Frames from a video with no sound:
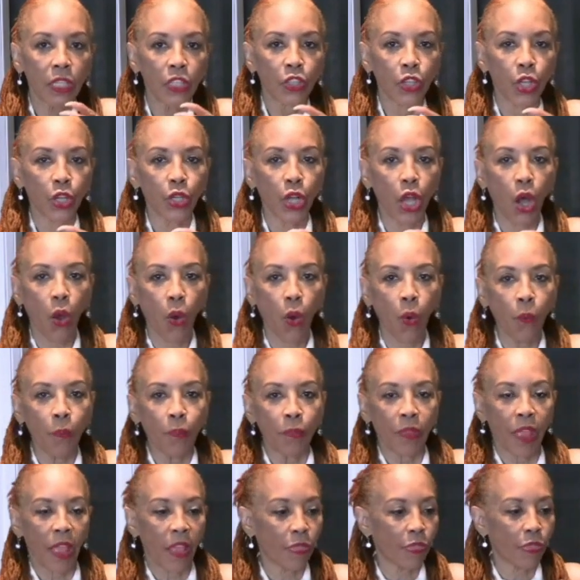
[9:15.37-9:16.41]
you know,
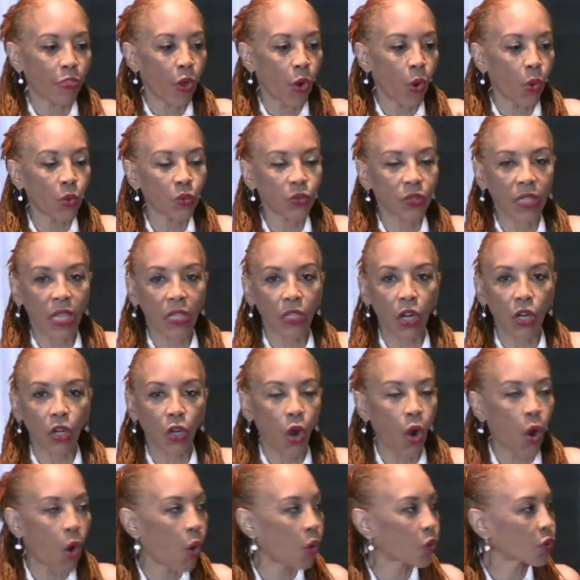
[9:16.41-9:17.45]
and those that are
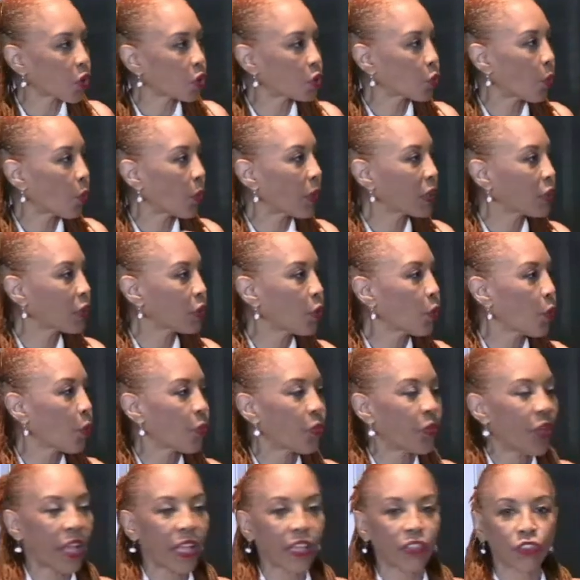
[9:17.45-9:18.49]
called are doing new
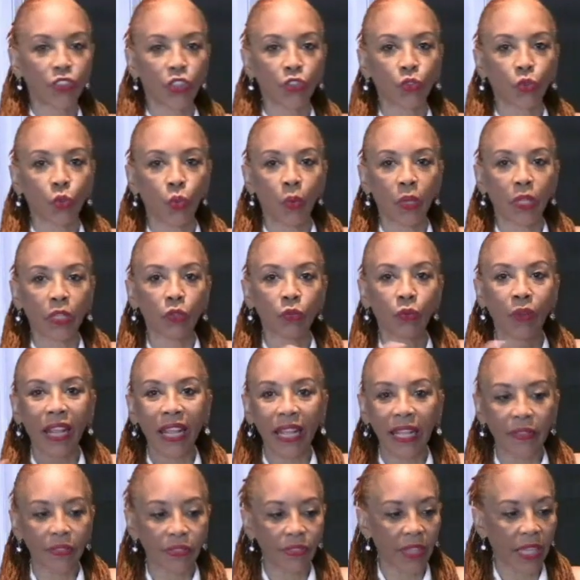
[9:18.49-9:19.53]
things and doing
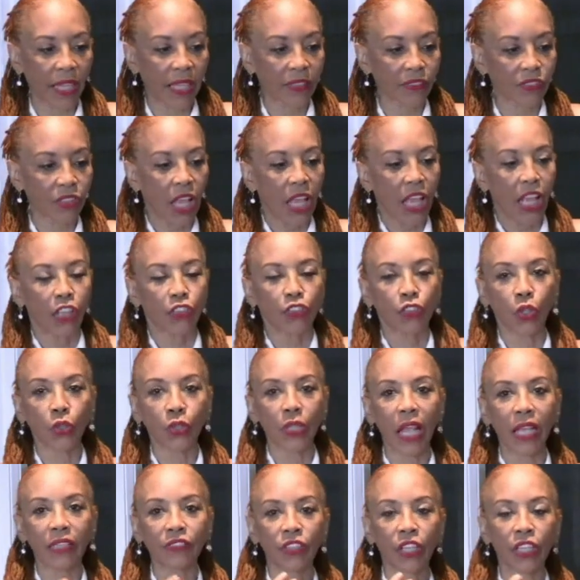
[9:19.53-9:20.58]
grand things. And so
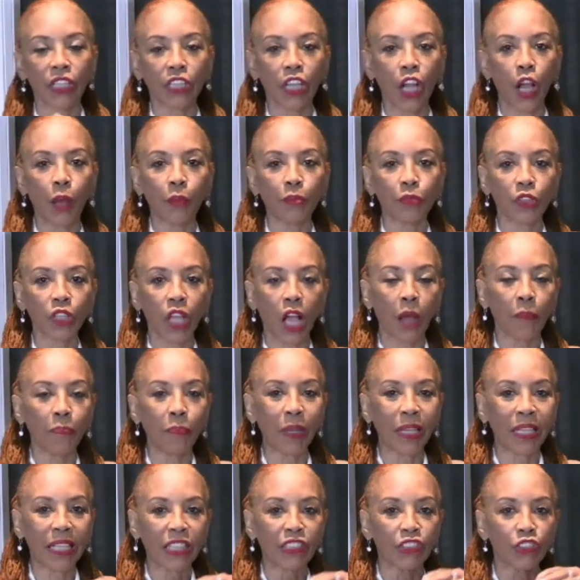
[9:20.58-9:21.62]
yes, it comes up
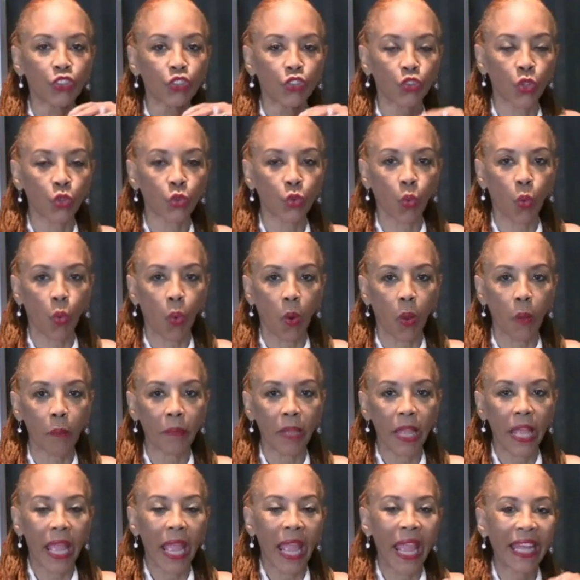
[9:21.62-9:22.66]
against the norm,
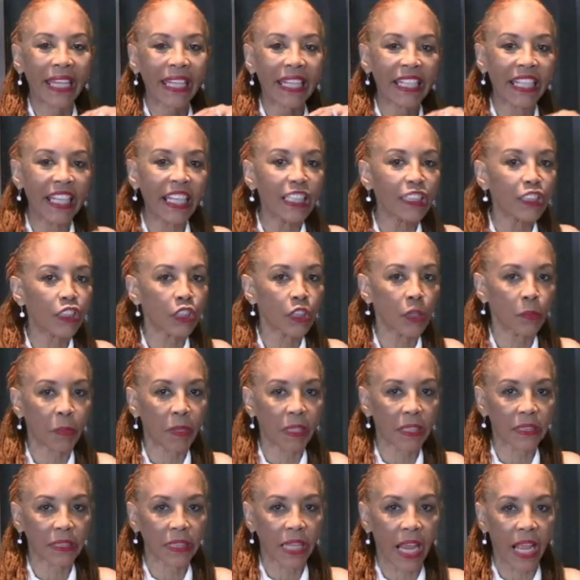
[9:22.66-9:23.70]
and it is to
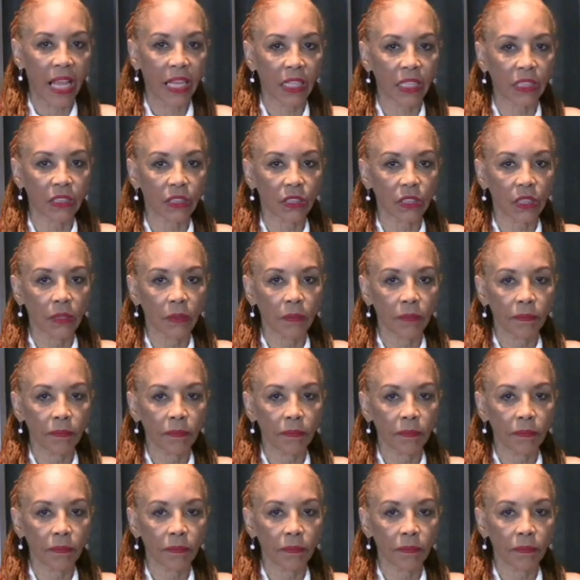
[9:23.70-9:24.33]
be challenged.